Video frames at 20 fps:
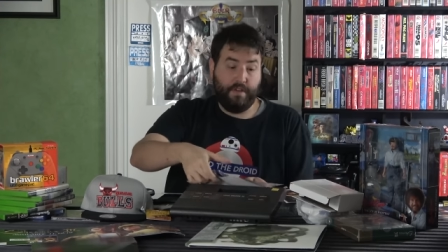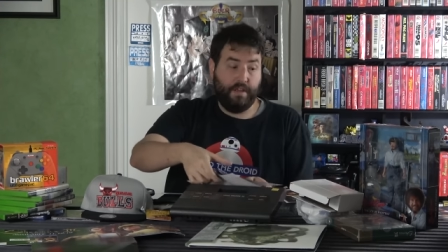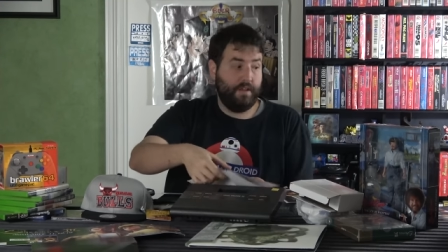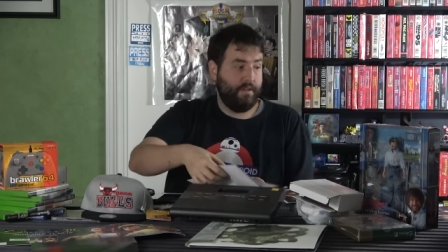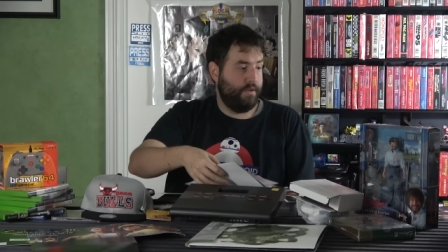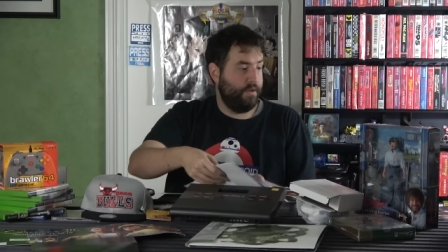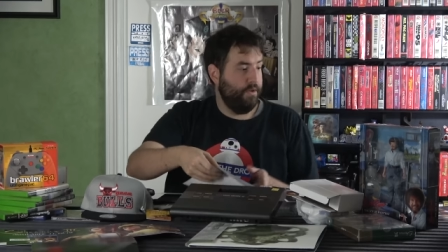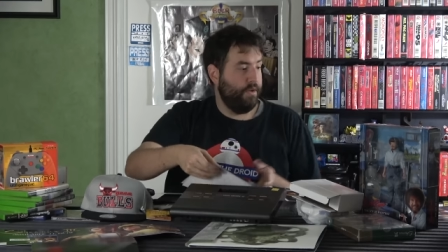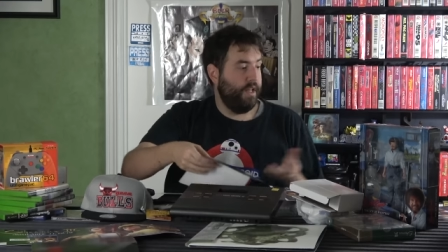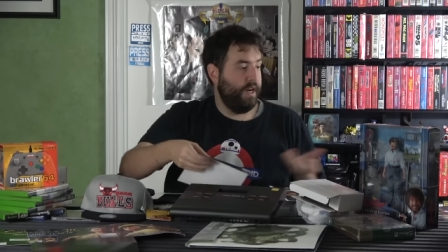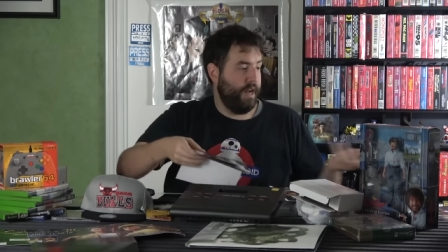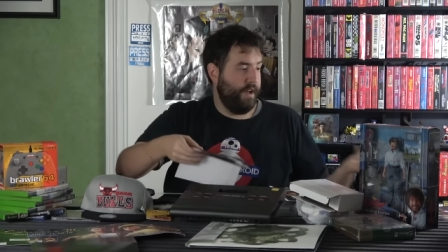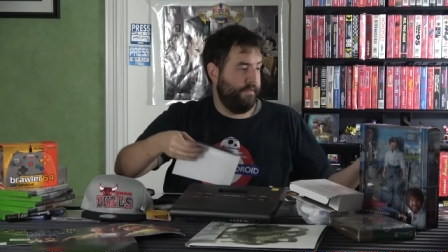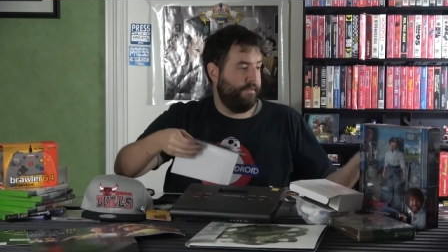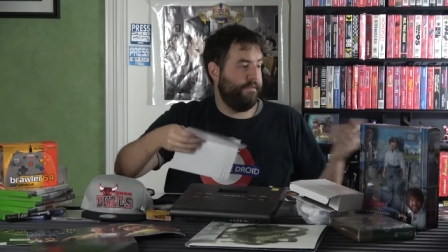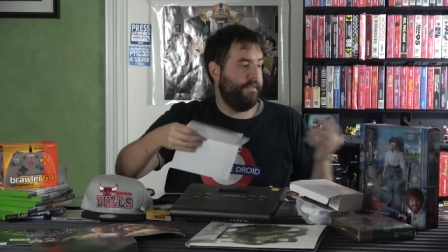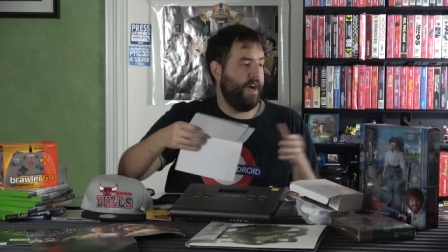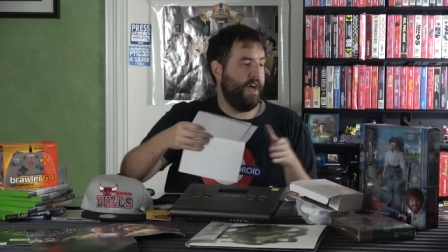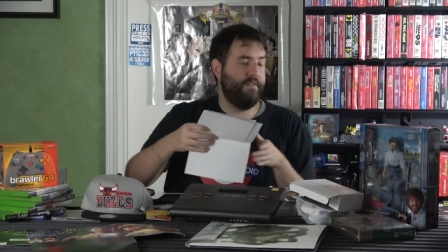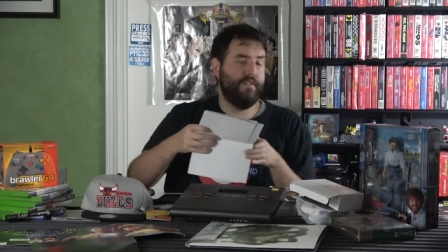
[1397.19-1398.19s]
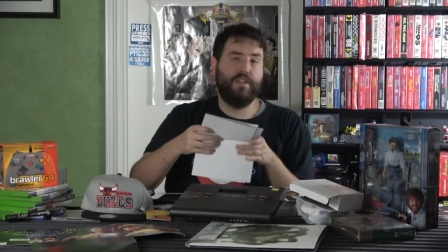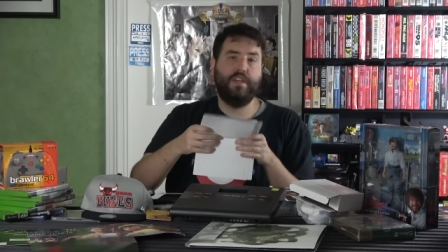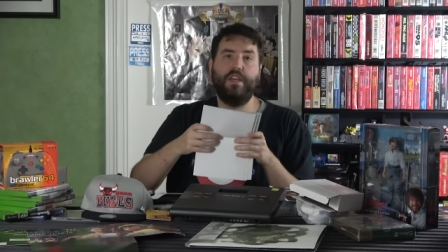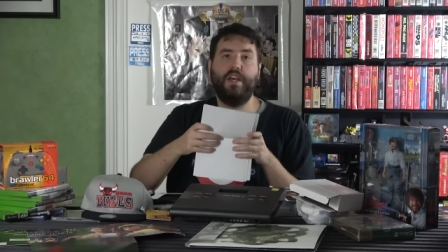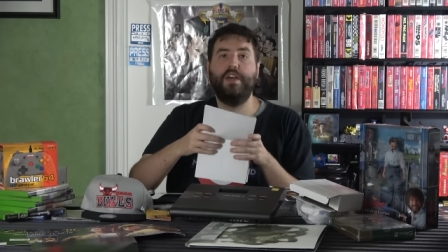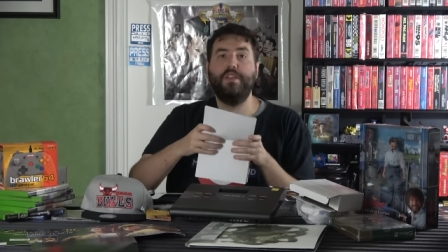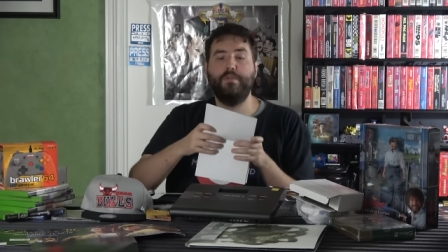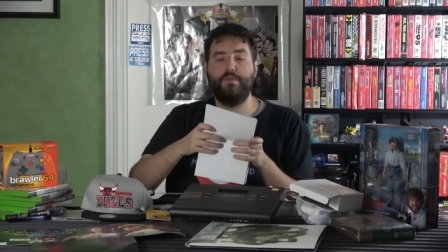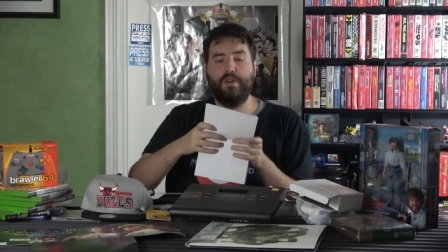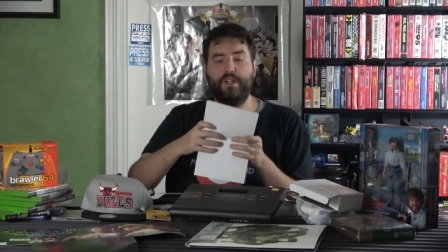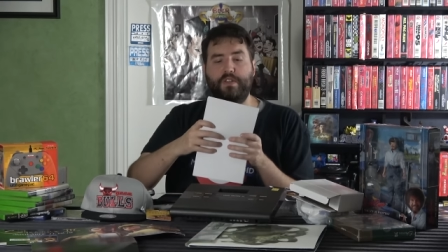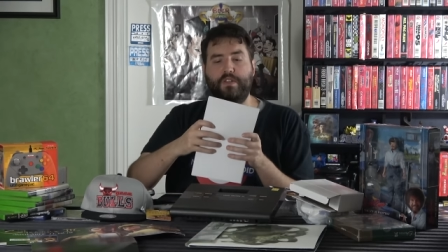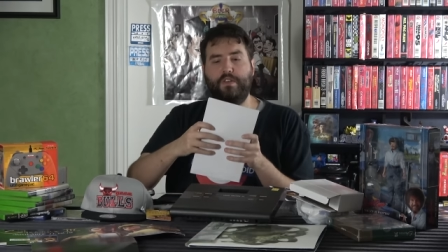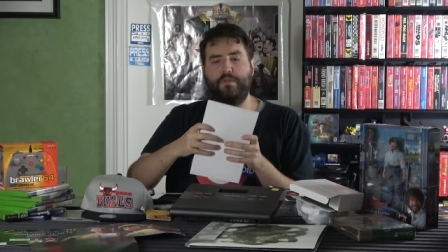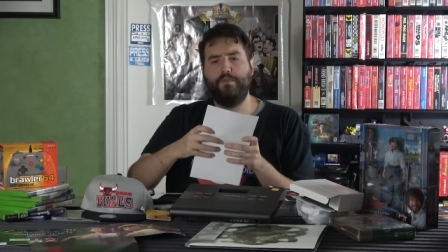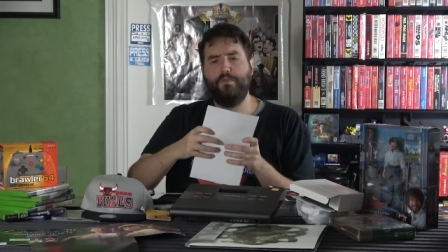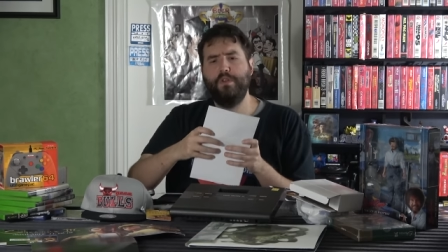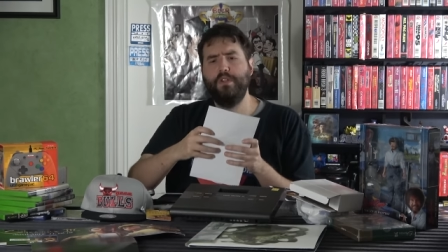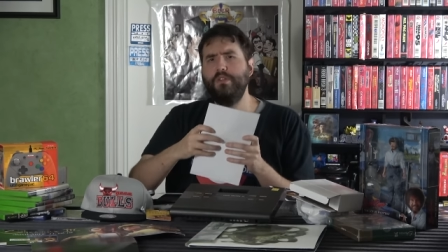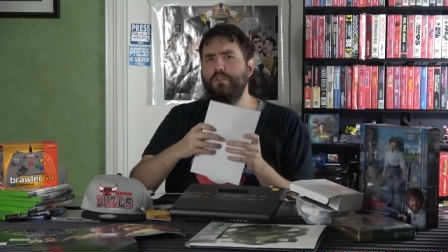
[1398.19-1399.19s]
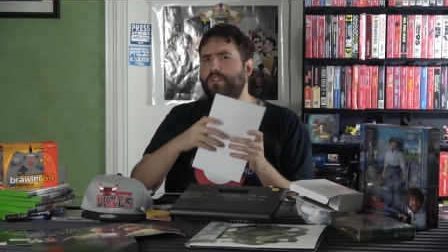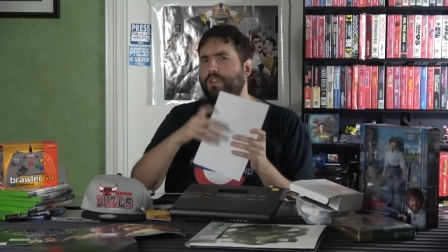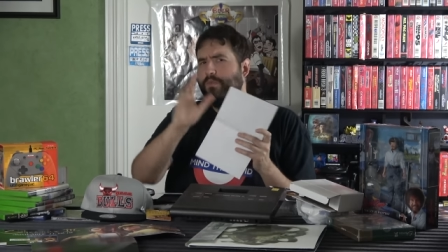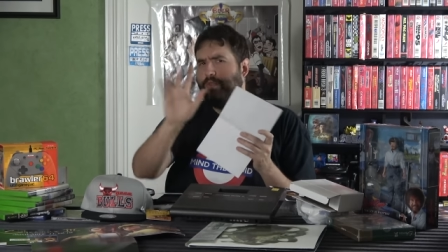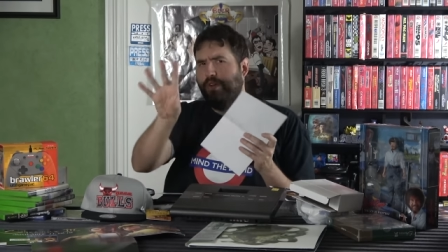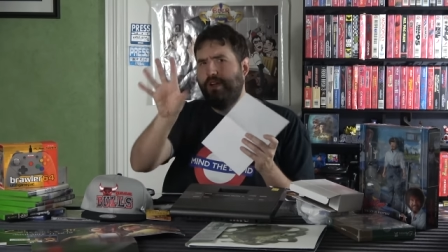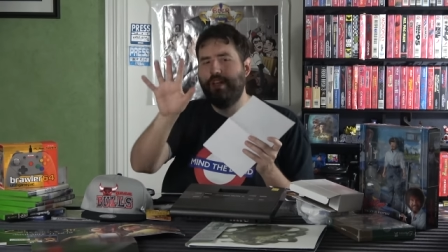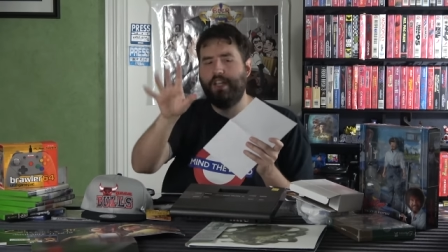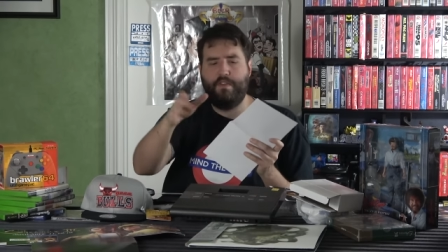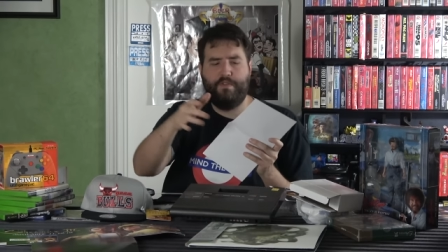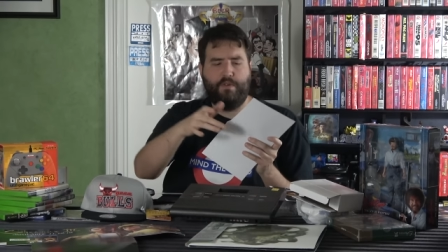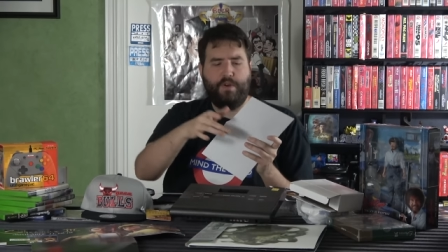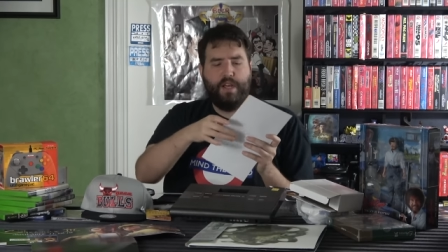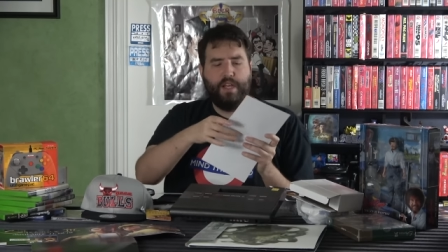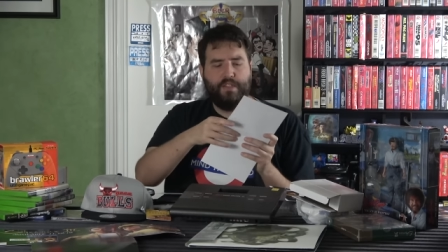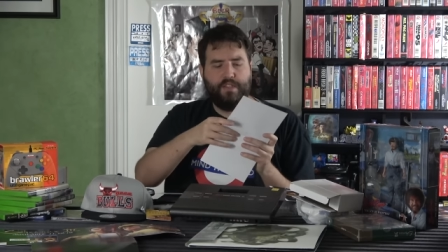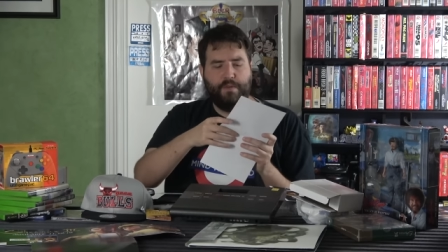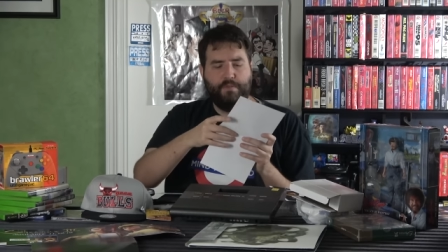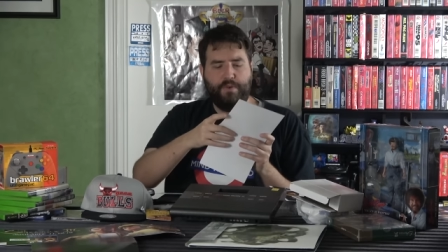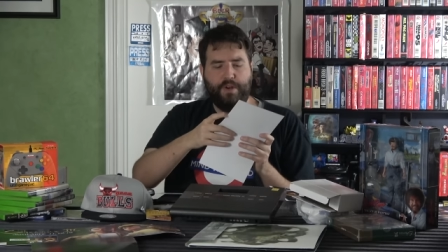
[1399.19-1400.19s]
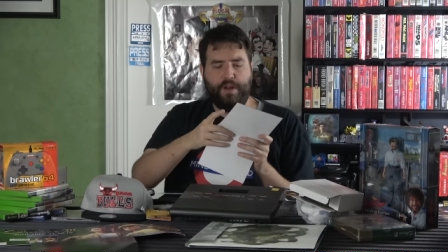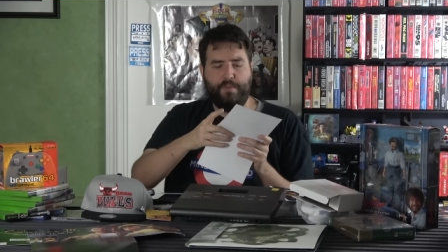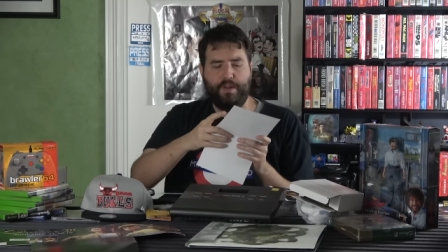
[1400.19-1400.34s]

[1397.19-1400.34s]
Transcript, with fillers: Oh, cool. And I have five of the other ones. So we'll do some sort of giveaway at some point.